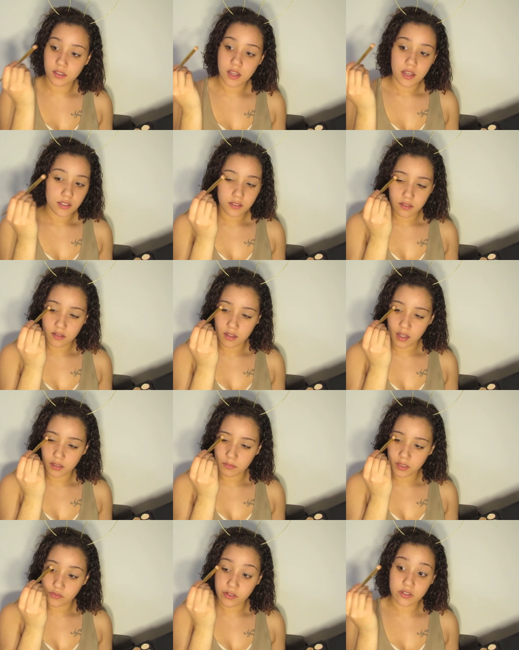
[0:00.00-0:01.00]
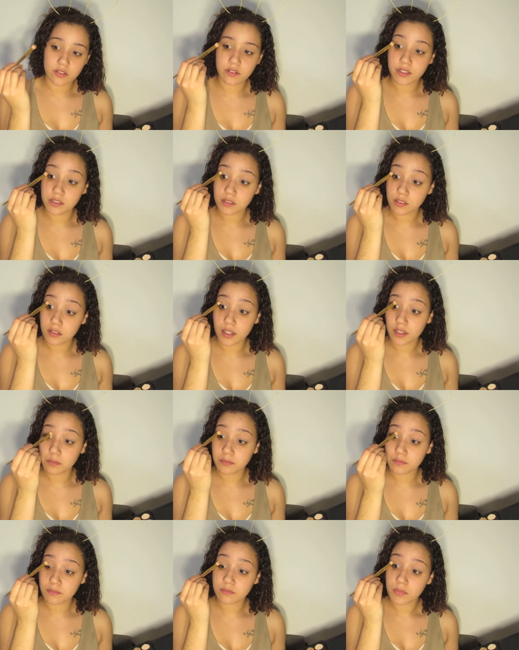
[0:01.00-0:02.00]
wasn't faded love Shit, what
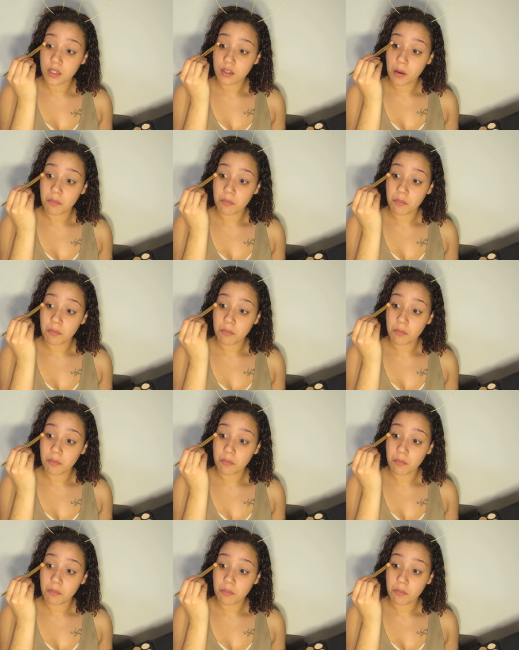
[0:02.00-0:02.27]
the fuck you